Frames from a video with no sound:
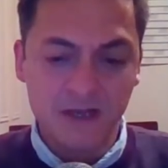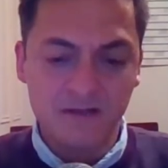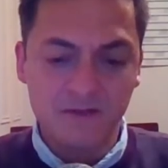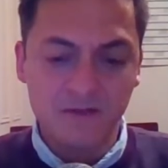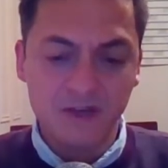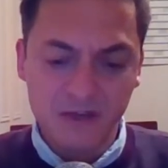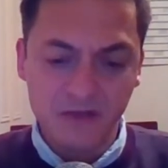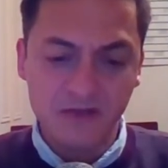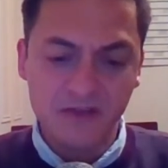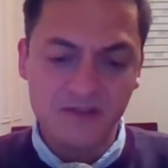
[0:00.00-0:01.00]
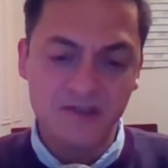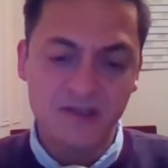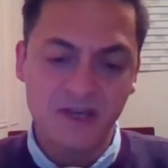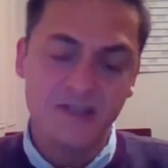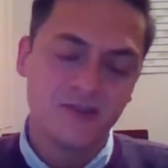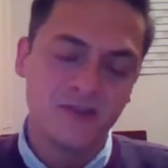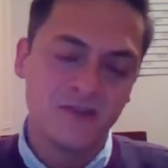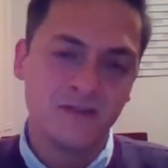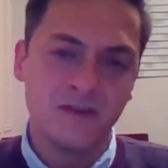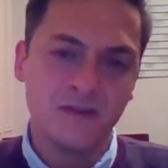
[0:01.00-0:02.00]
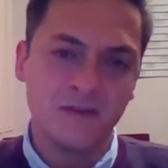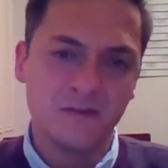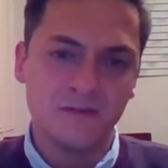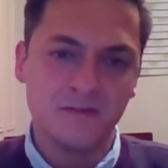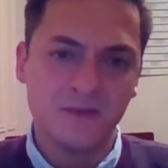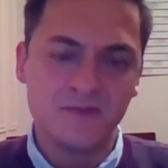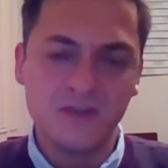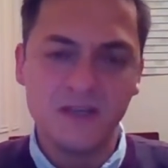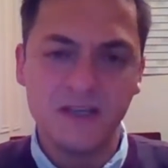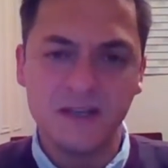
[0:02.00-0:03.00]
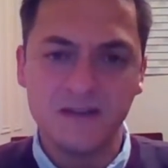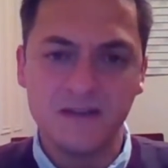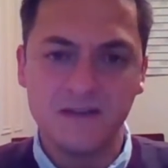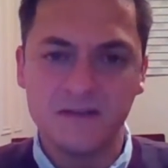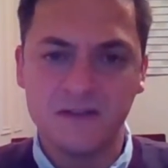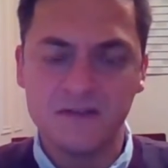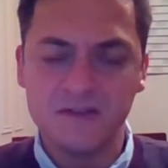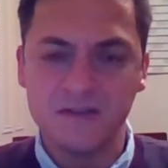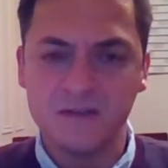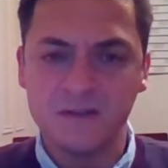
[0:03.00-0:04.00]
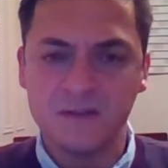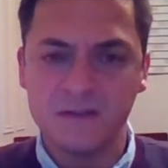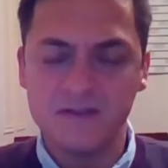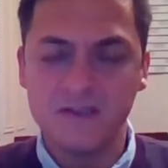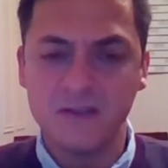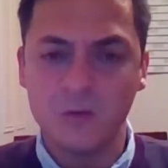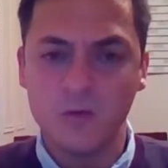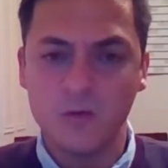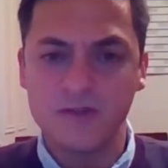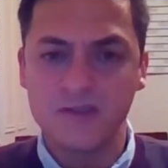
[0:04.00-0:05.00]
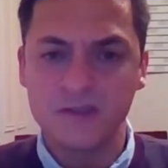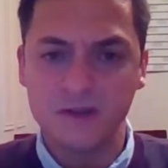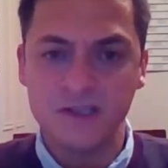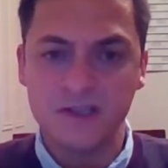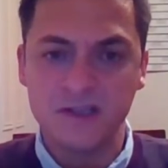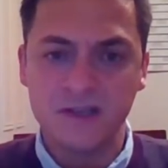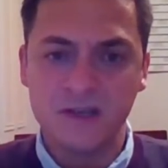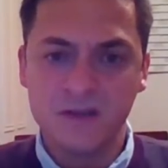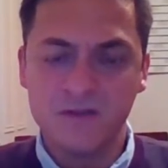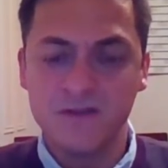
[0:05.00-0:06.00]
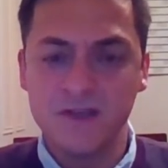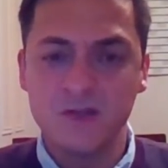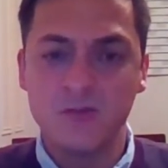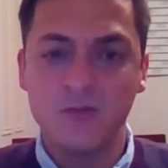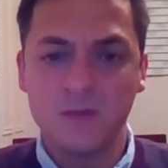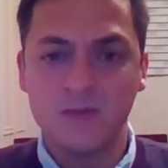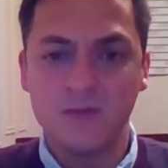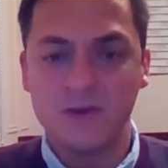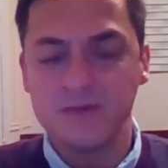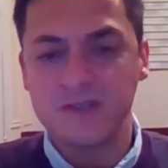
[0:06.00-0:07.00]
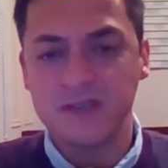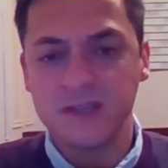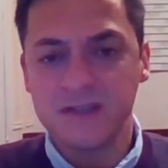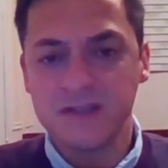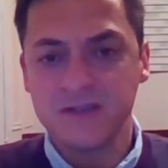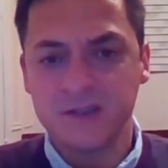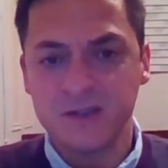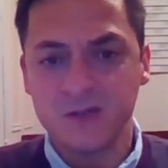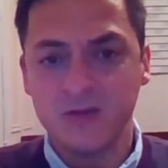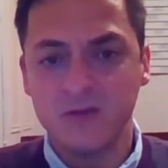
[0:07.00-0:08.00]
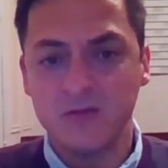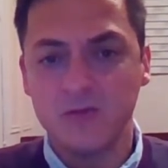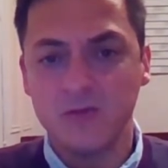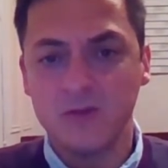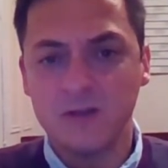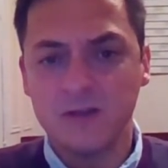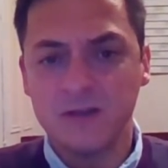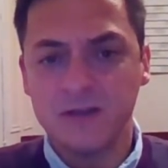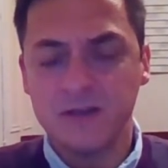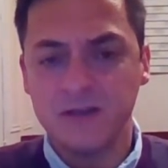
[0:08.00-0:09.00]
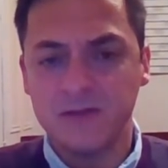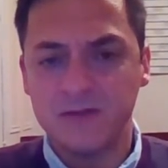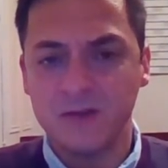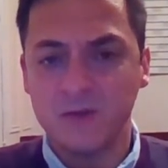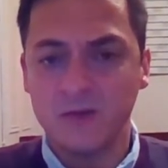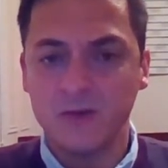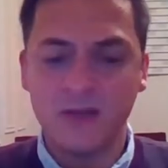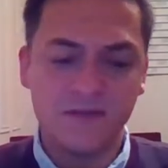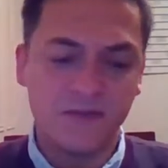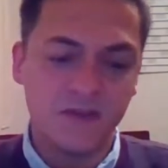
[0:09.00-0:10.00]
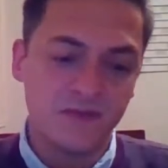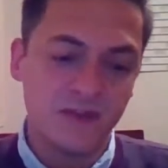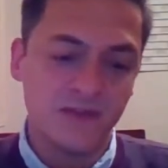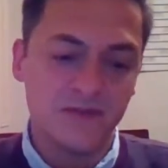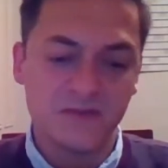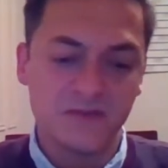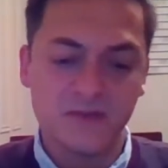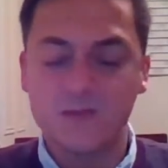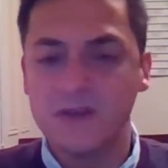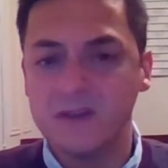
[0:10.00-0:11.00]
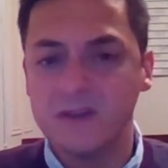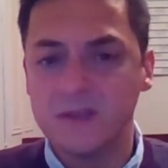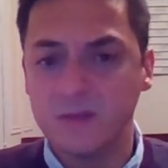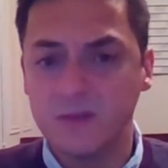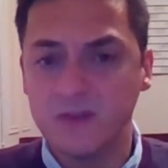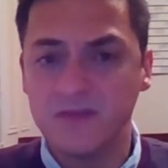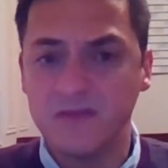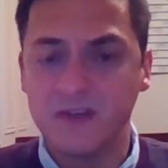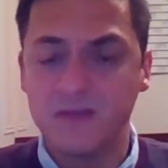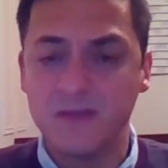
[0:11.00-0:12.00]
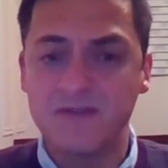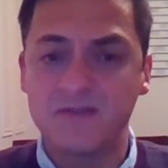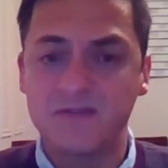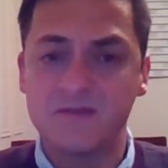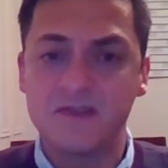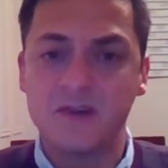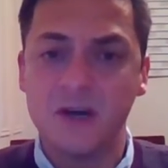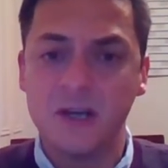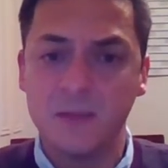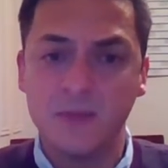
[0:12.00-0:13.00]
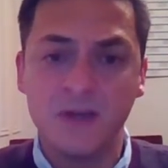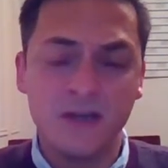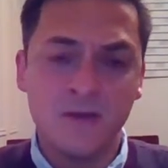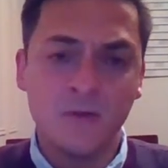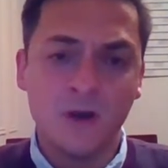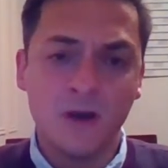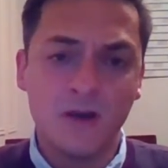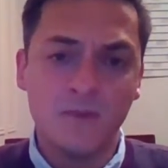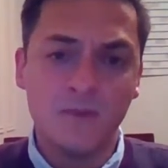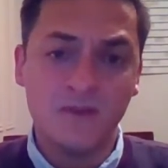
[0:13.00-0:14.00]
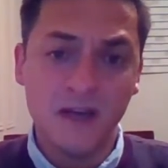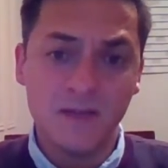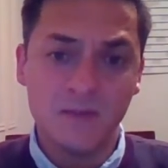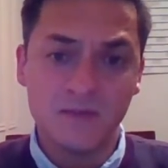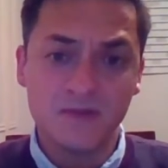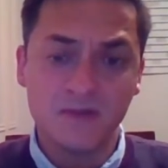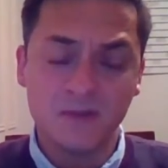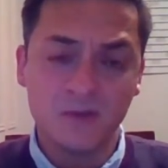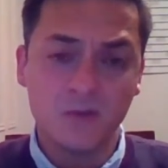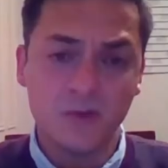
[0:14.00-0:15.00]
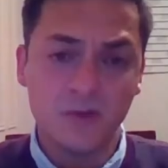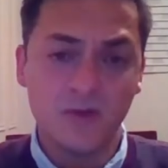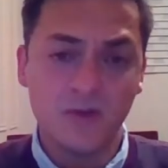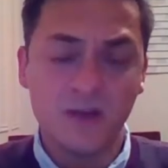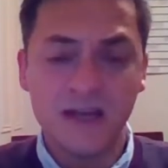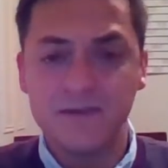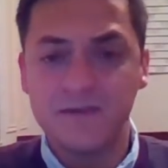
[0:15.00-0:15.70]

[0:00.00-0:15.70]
The other thing to say is that there's really there isn't a one size fits all approach to this. We're all different. We all have different levels of experience. We all have different amounts of time available to look. We all have